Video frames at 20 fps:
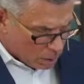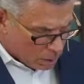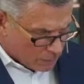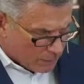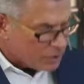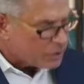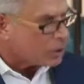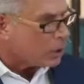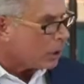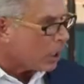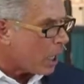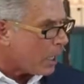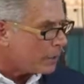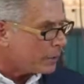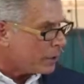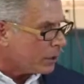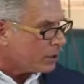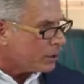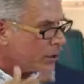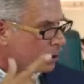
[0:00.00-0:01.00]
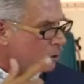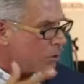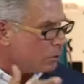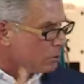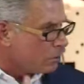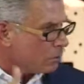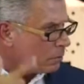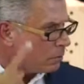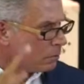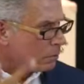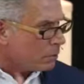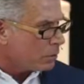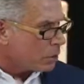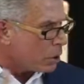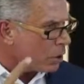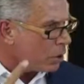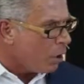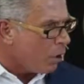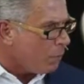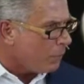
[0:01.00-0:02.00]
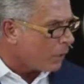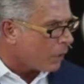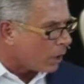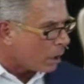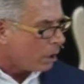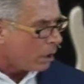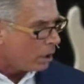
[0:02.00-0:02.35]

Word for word: this clock didn't turn over.